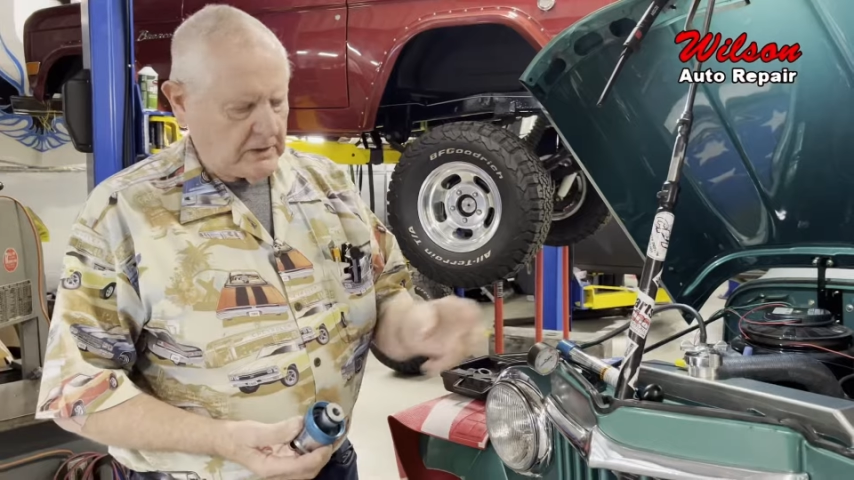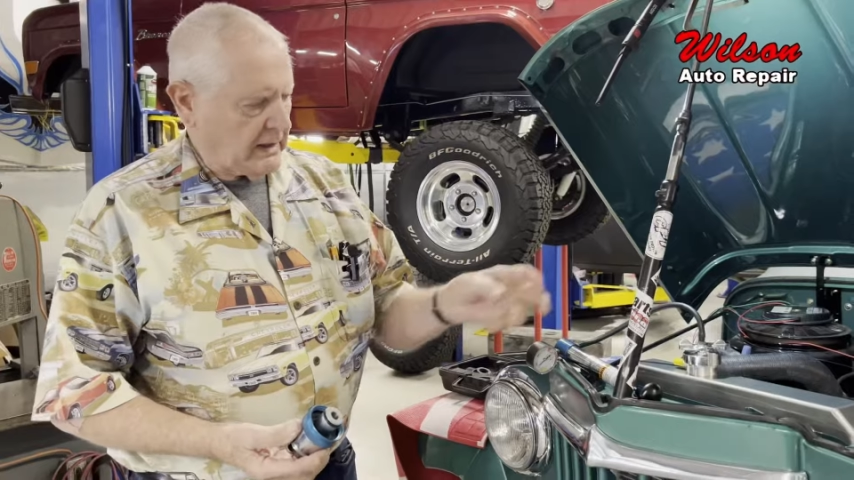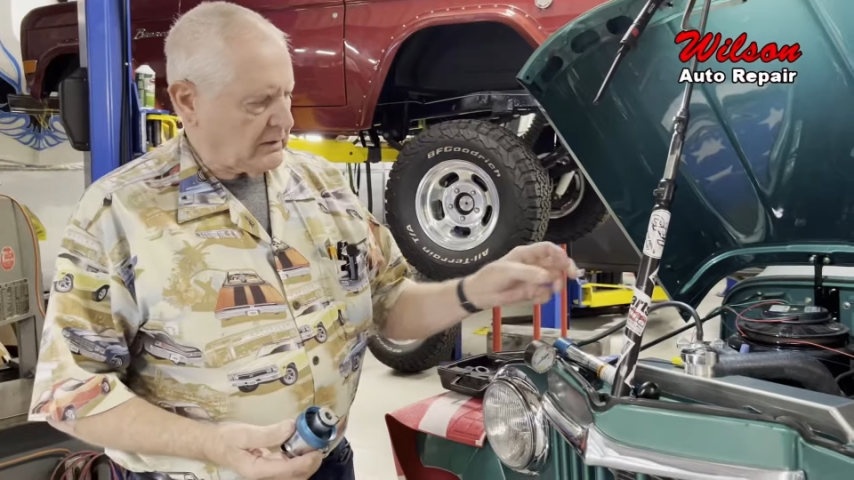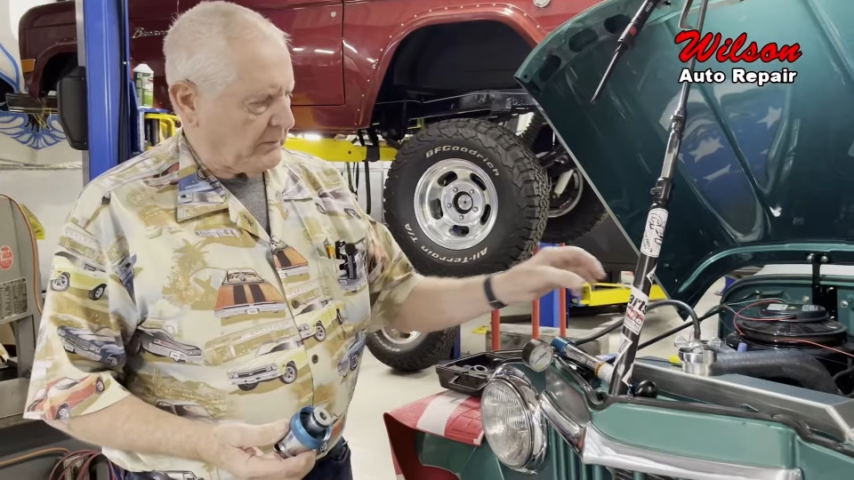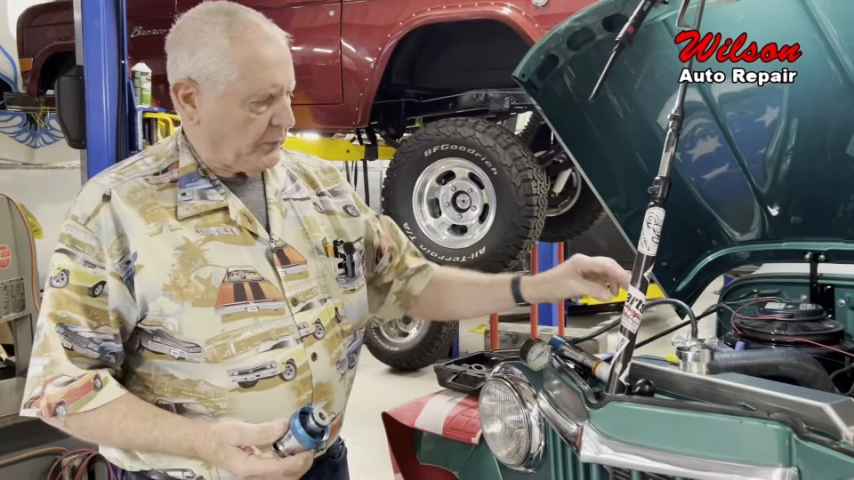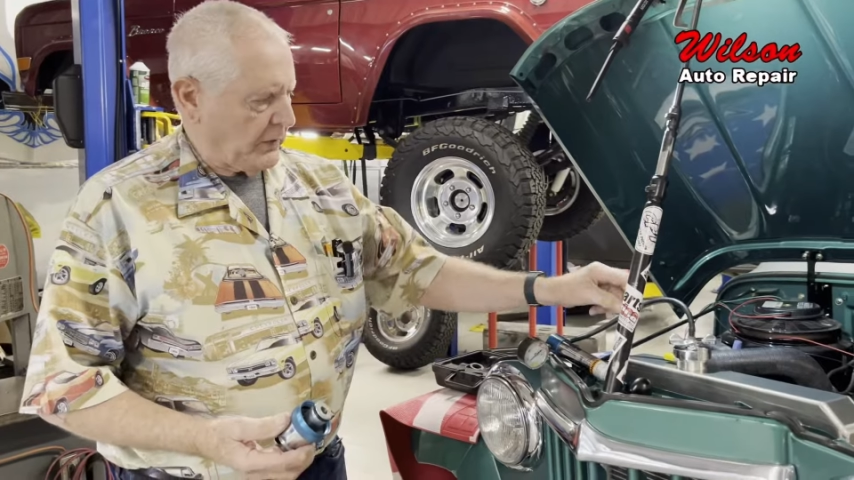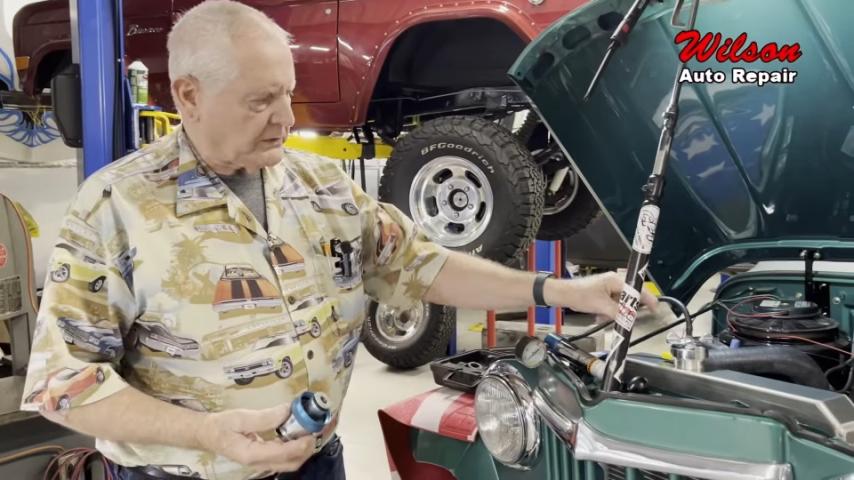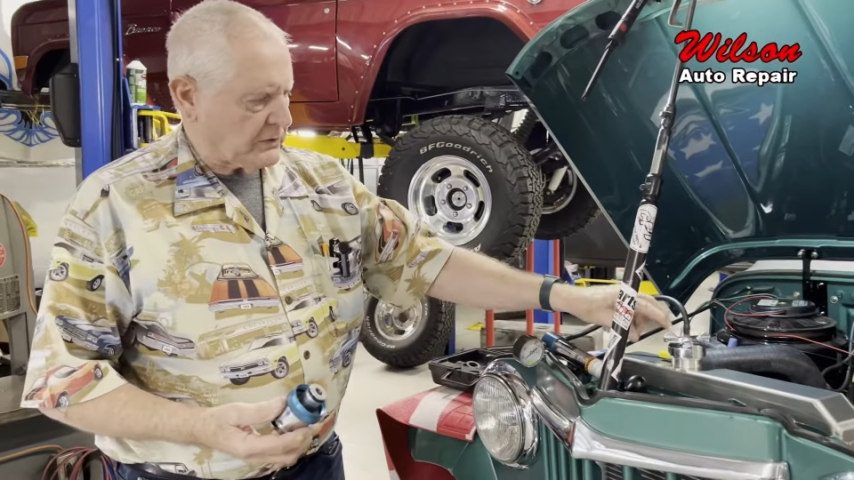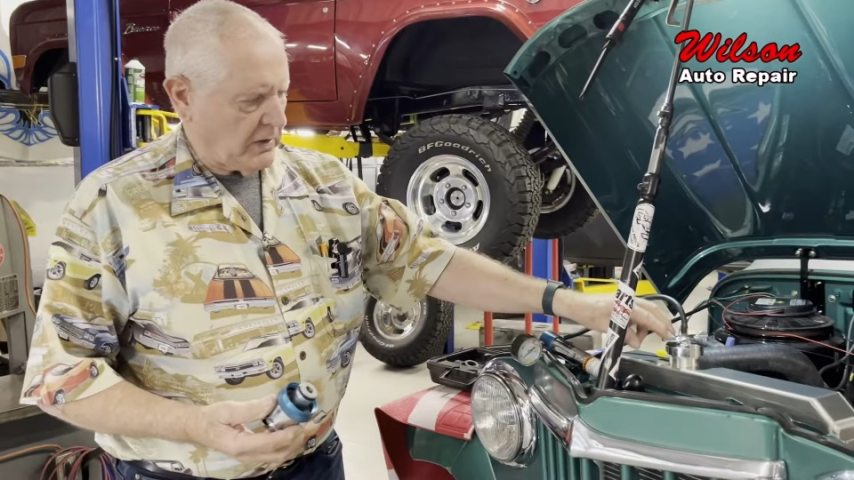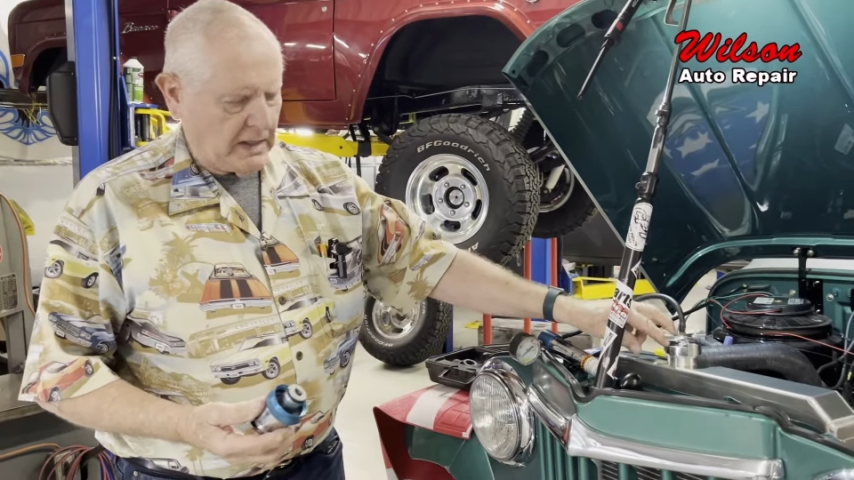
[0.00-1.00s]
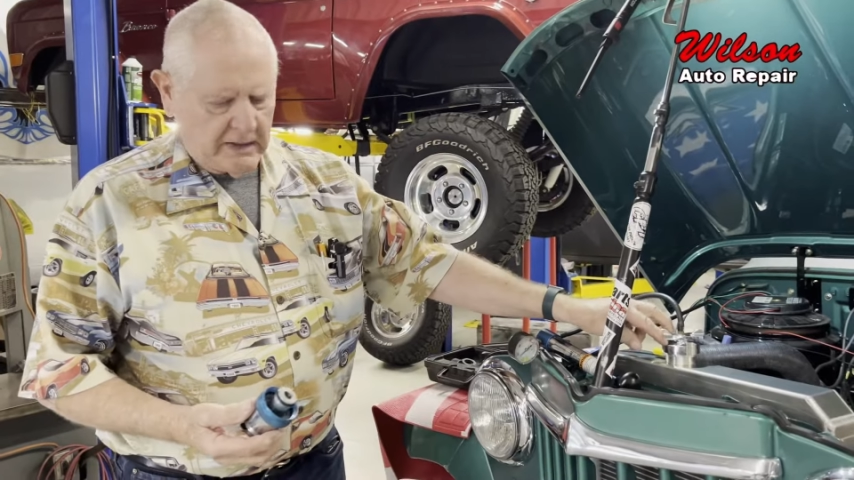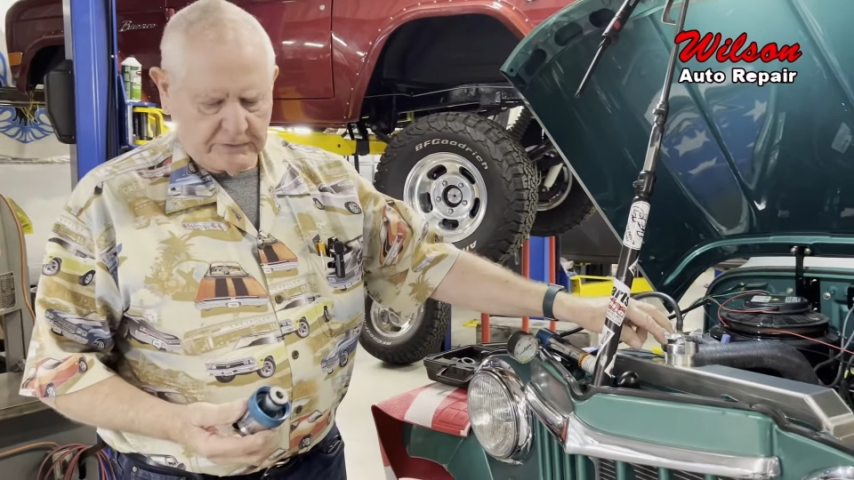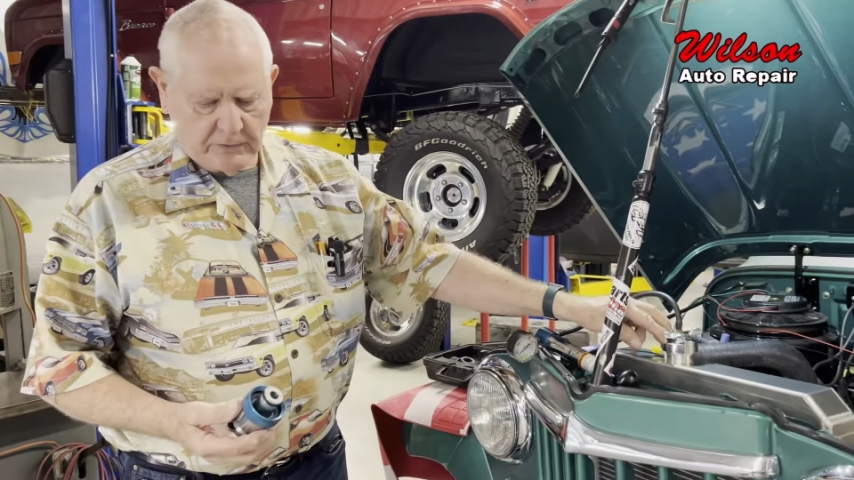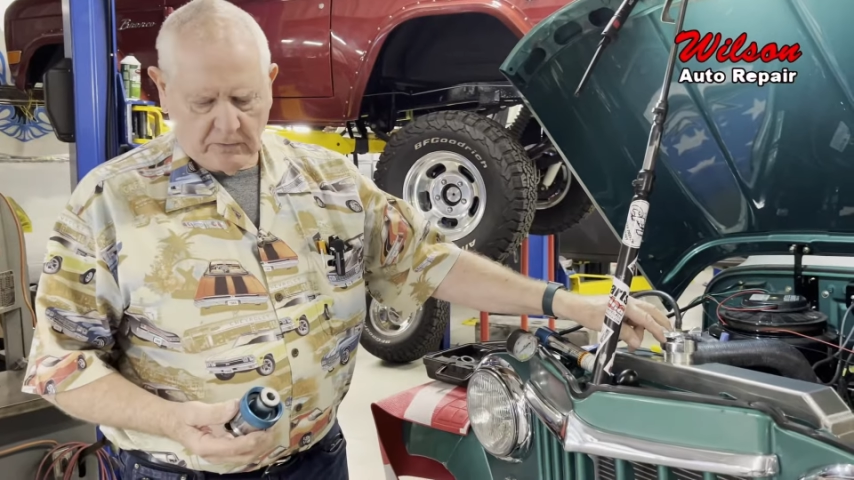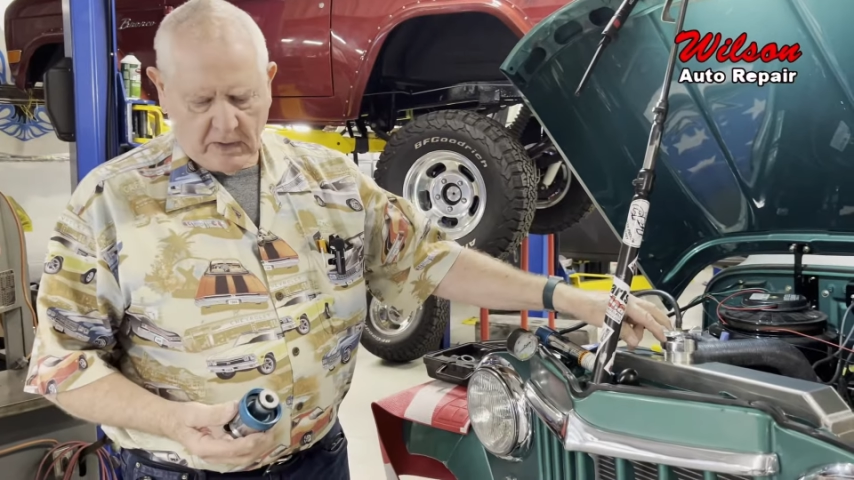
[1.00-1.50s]
take the
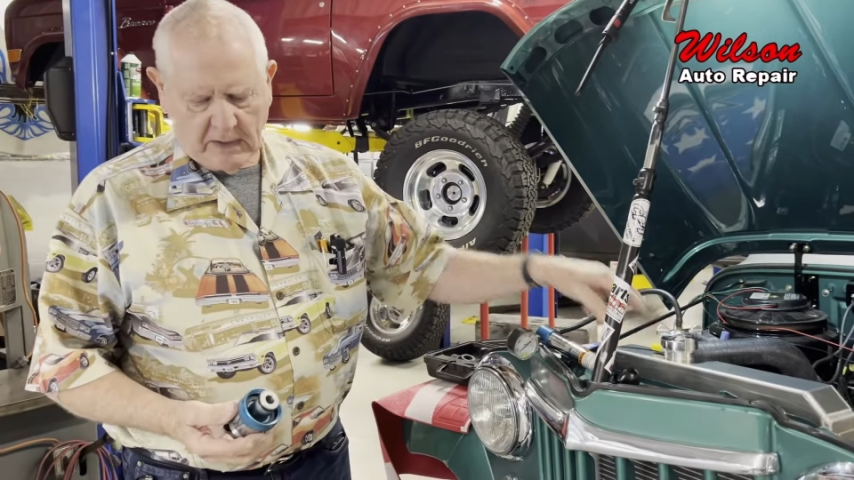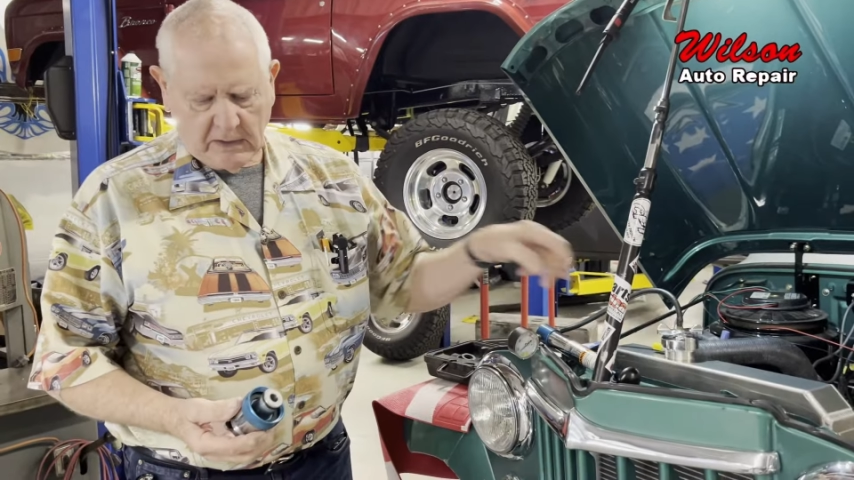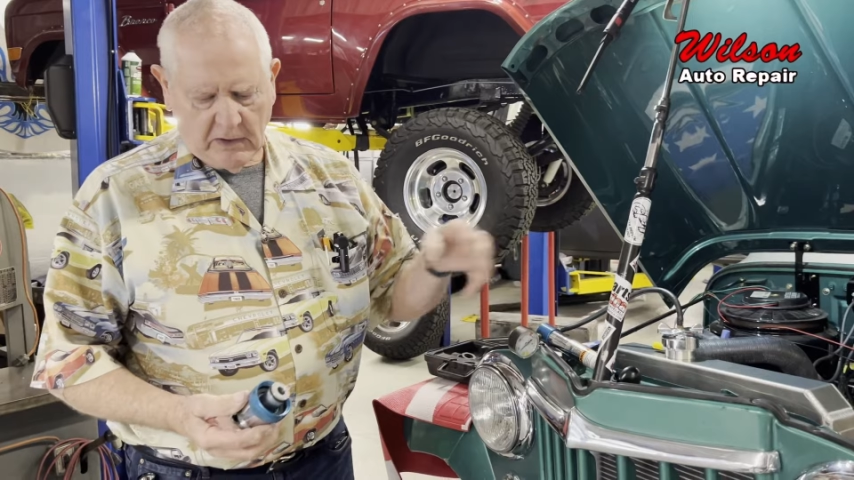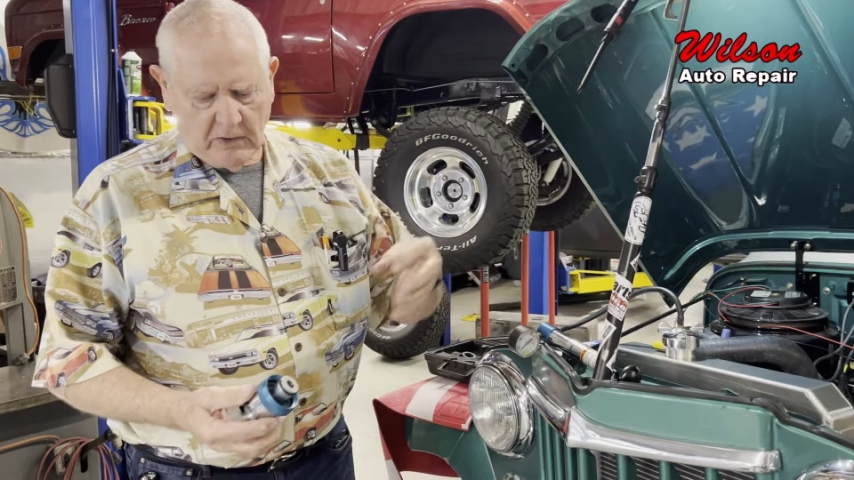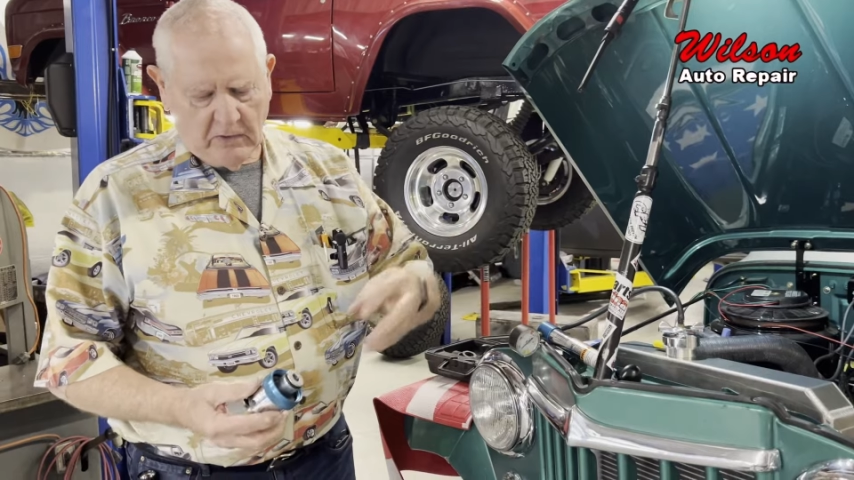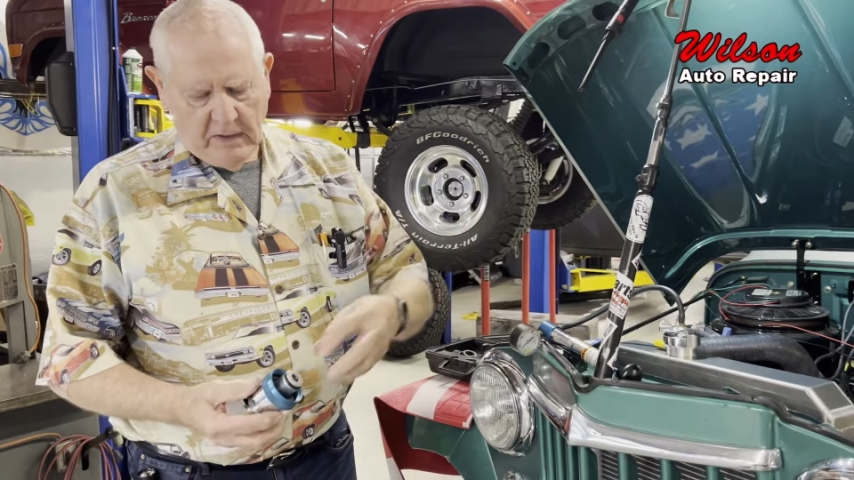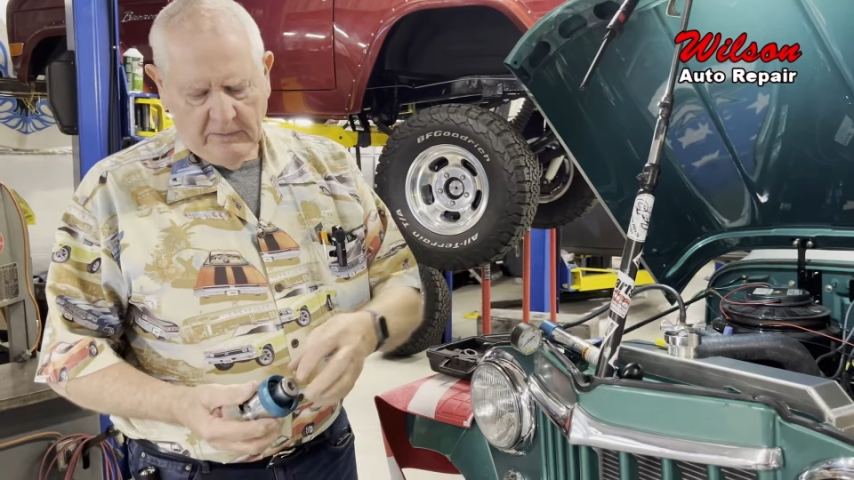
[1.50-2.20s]
pressurizer right here.